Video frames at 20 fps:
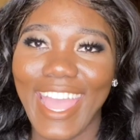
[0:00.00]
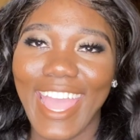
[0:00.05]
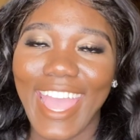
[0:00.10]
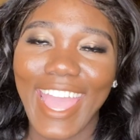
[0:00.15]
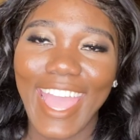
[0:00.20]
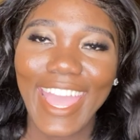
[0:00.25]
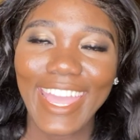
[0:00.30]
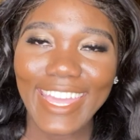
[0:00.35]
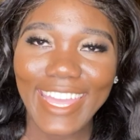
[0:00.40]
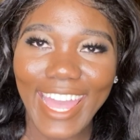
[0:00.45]

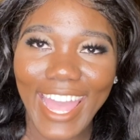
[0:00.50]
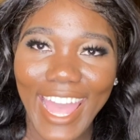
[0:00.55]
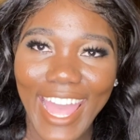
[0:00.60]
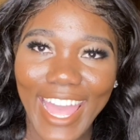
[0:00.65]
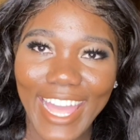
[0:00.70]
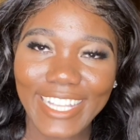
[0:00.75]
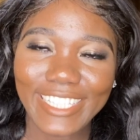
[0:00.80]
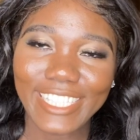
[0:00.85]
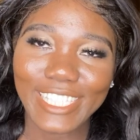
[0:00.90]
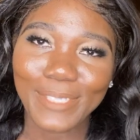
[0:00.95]
Hey
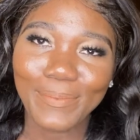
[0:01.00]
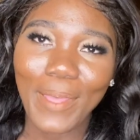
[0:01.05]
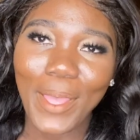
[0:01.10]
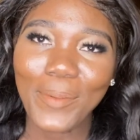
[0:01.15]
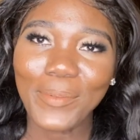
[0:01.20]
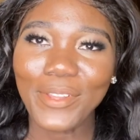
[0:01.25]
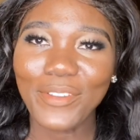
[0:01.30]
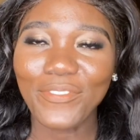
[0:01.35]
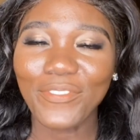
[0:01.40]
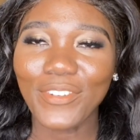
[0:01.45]
guys, it's
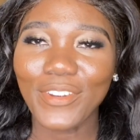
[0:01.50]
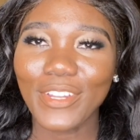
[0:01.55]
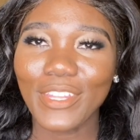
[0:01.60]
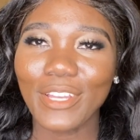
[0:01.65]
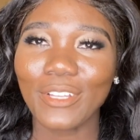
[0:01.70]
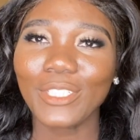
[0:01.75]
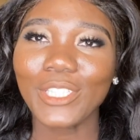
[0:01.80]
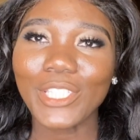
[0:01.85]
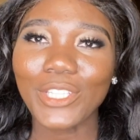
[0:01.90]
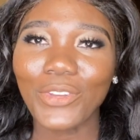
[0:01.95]
Pamela
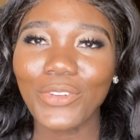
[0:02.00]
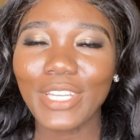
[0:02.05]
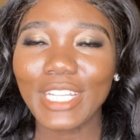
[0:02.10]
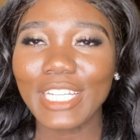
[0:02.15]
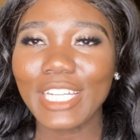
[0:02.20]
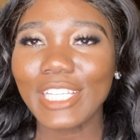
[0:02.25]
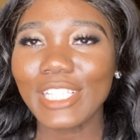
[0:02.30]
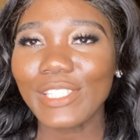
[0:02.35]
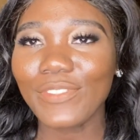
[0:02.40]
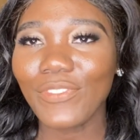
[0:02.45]
Frilot. So
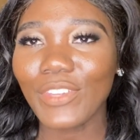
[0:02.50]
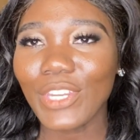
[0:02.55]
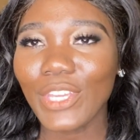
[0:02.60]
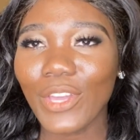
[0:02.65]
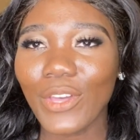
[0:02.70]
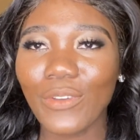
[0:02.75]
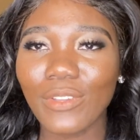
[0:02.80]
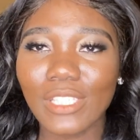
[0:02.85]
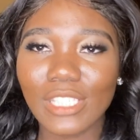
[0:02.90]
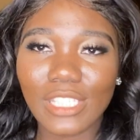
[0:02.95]
in this
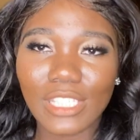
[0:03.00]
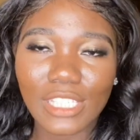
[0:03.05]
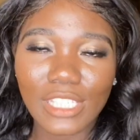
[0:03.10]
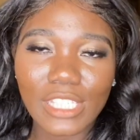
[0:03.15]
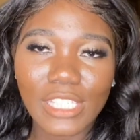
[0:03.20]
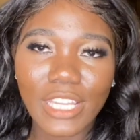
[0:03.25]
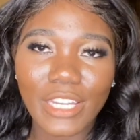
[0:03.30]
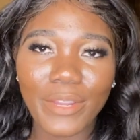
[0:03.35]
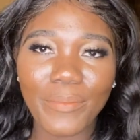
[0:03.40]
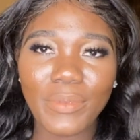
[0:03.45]
video, it's
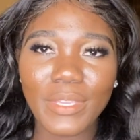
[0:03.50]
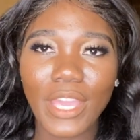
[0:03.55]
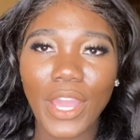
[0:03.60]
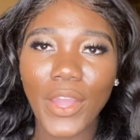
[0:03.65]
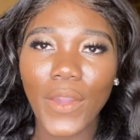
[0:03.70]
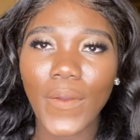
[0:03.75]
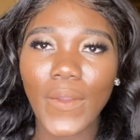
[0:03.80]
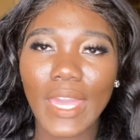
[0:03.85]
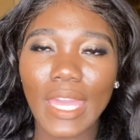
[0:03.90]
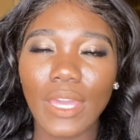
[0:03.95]
just gonna be a
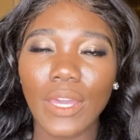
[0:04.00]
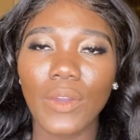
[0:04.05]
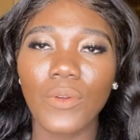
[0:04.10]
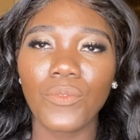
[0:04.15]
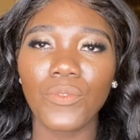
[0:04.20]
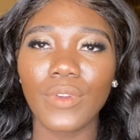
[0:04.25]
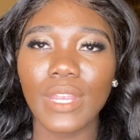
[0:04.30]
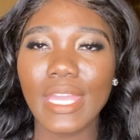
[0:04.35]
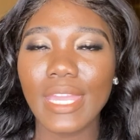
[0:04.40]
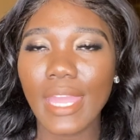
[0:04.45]

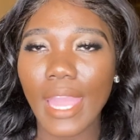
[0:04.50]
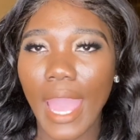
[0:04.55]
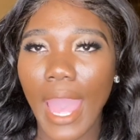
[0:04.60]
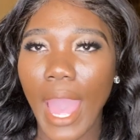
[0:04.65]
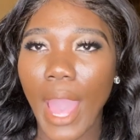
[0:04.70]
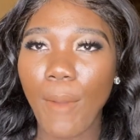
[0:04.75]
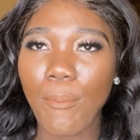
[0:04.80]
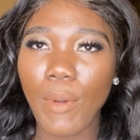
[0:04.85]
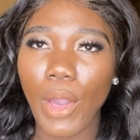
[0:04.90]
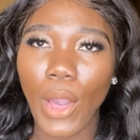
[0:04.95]
quick
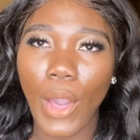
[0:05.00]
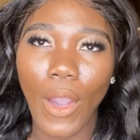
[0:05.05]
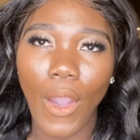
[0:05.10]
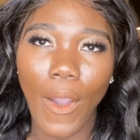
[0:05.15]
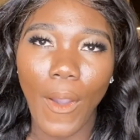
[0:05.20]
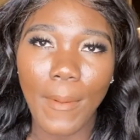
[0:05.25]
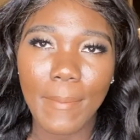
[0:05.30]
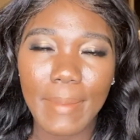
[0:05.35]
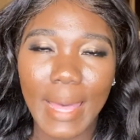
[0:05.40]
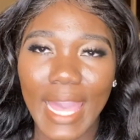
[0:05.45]
recap
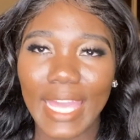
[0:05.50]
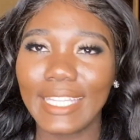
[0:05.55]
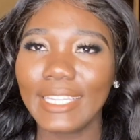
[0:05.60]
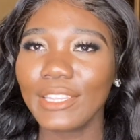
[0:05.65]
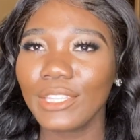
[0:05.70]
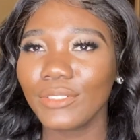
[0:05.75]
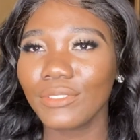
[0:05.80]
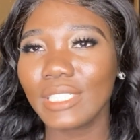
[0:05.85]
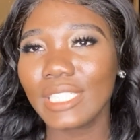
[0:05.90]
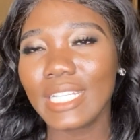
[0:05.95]
on my
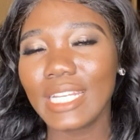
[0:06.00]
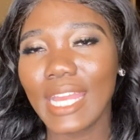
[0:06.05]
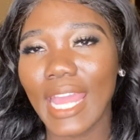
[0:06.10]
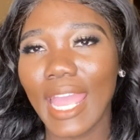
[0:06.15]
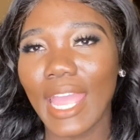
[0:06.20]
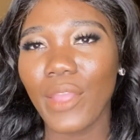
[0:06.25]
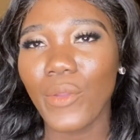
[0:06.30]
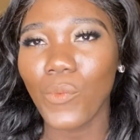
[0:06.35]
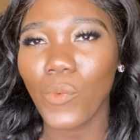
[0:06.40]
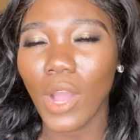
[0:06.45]

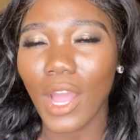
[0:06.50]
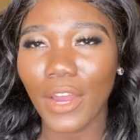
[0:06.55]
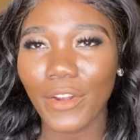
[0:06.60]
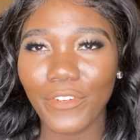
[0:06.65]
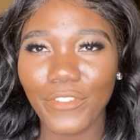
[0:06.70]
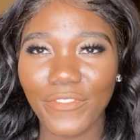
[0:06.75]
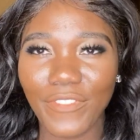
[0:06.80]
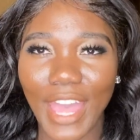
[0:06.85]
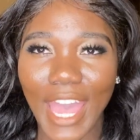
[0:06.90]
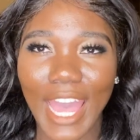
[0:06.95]
3-day
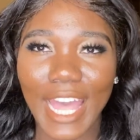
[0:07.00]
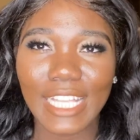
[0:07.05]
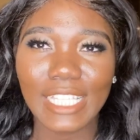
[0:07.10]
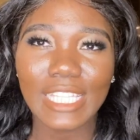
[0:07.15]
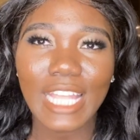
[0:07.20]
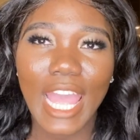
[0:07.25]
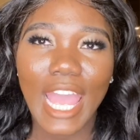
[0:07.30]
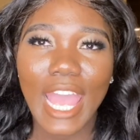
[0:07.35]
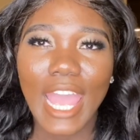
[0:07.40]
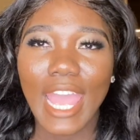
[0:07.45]
water fast.